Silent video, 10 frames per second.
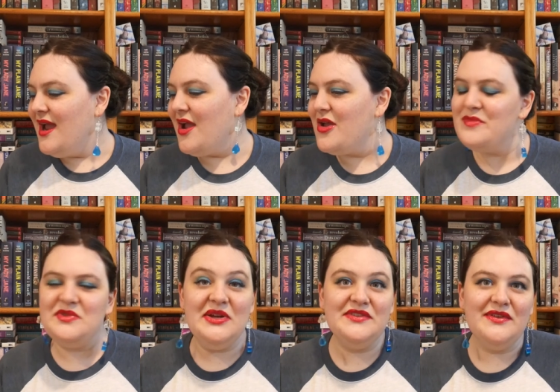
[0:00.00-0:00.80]
um,
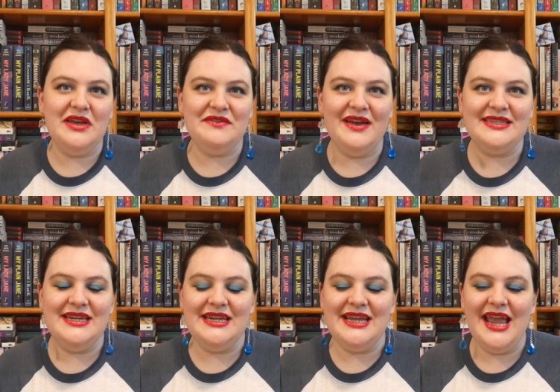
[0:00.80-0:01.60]
so I just found that
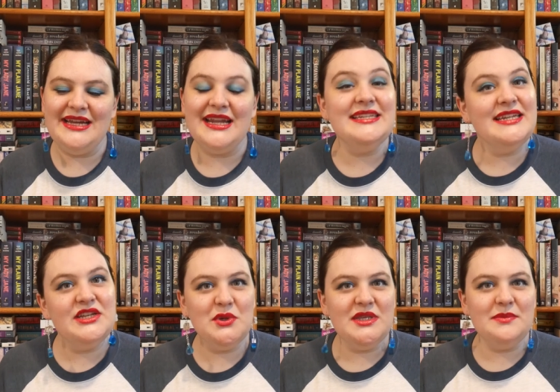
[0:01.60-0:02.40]
fascinating and I did
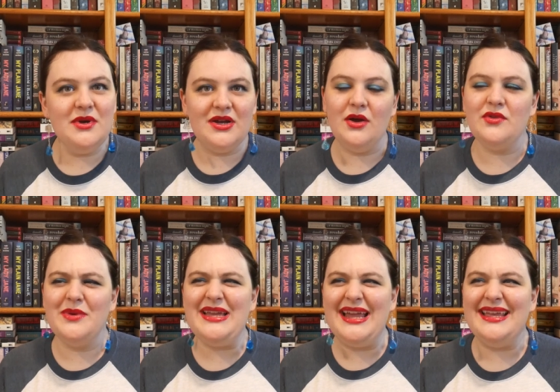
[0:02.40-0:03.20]
enjoy this book although
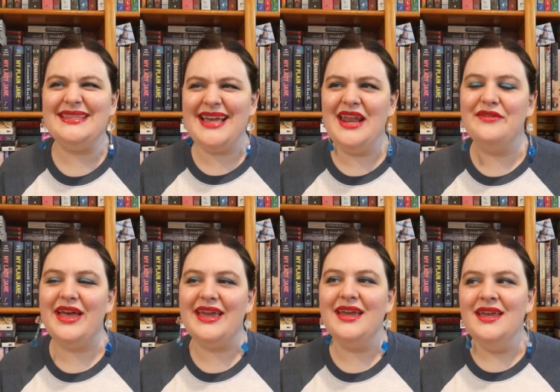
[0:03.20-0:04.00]
again it's kind of
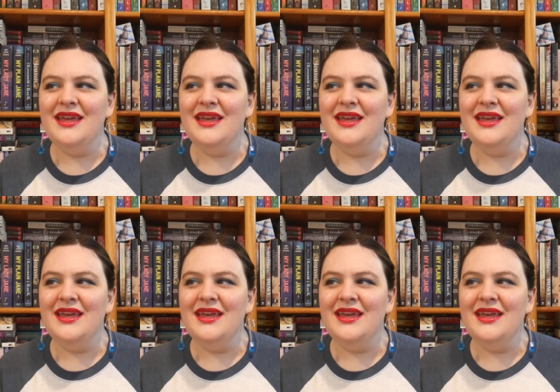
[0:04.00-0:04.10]
like